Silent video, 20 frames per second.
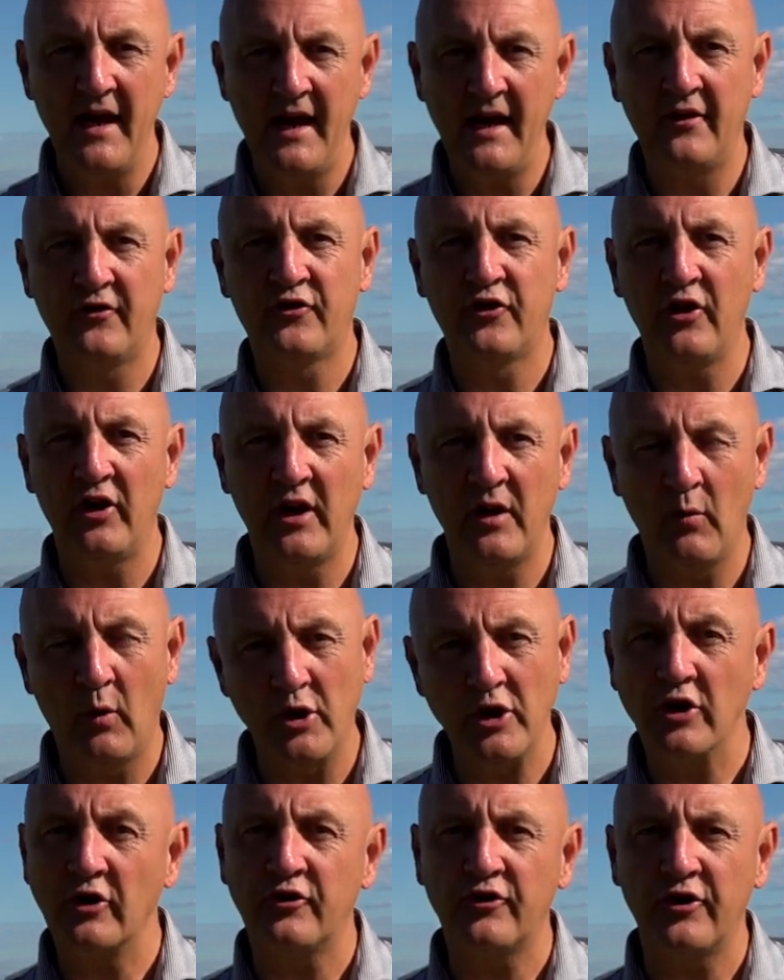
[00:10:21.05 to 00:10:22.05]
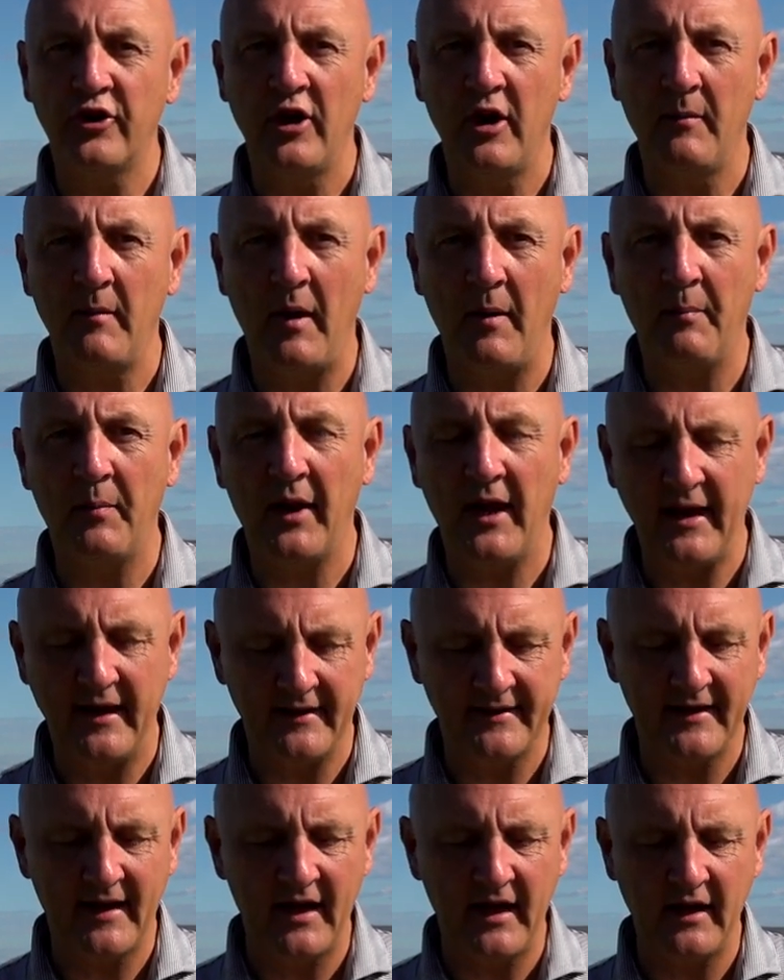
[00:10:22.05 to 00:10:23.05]
it's certainly what you'd term a
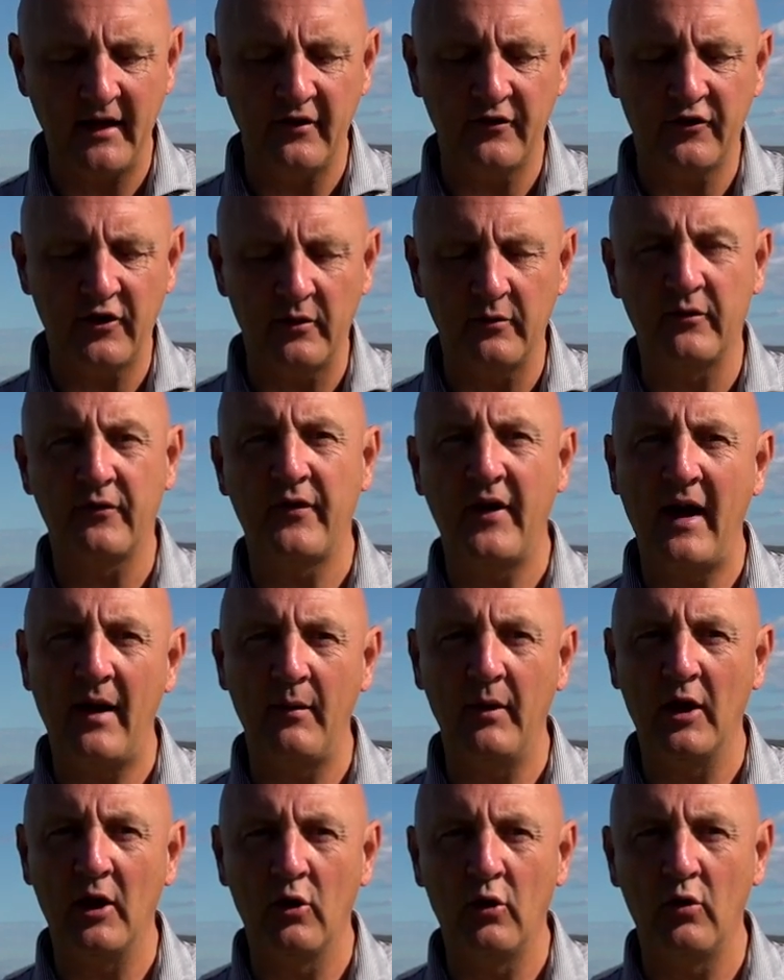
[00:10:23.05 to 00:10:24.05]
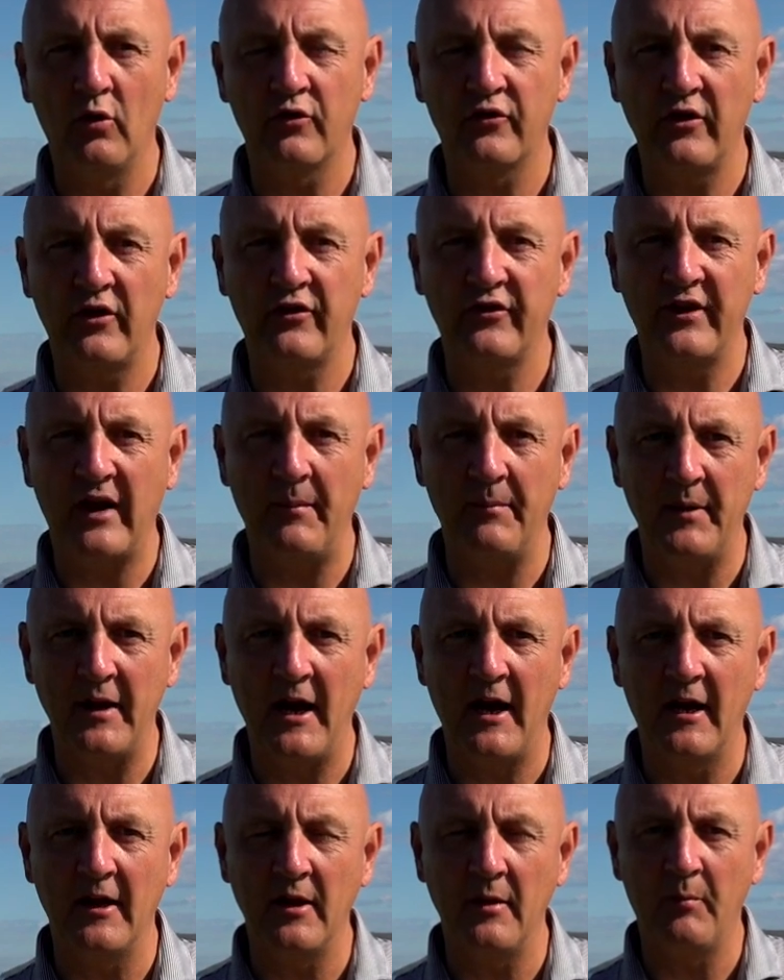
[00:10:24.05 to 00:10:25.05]
player's iron in terms of how it looks sat
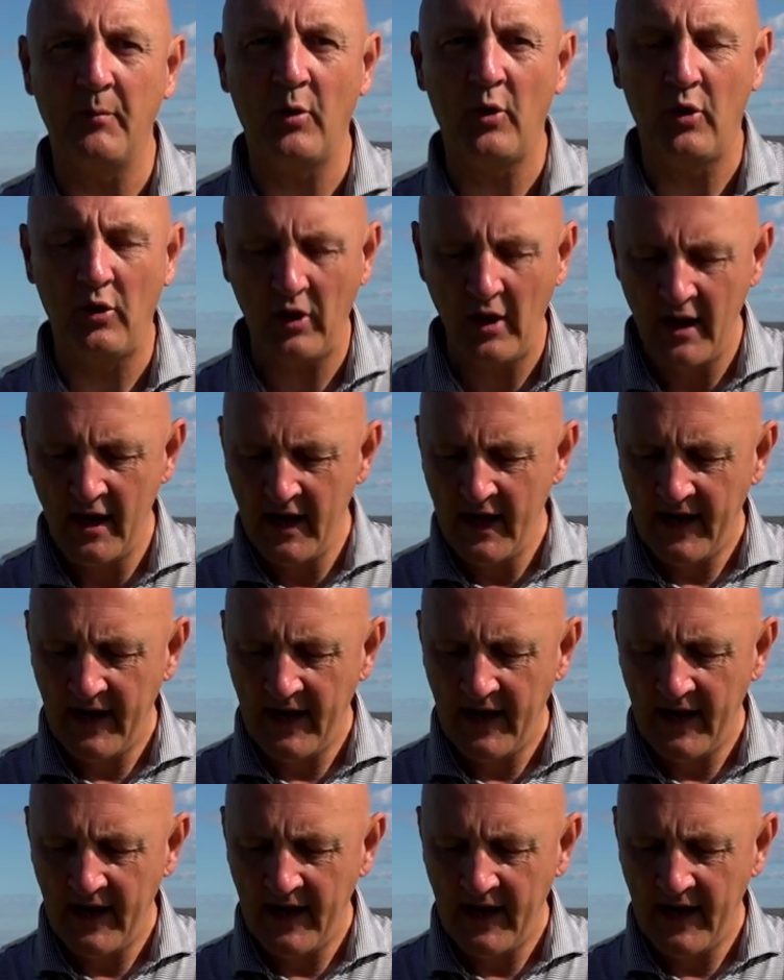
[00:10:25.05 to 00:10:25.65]
behind the ball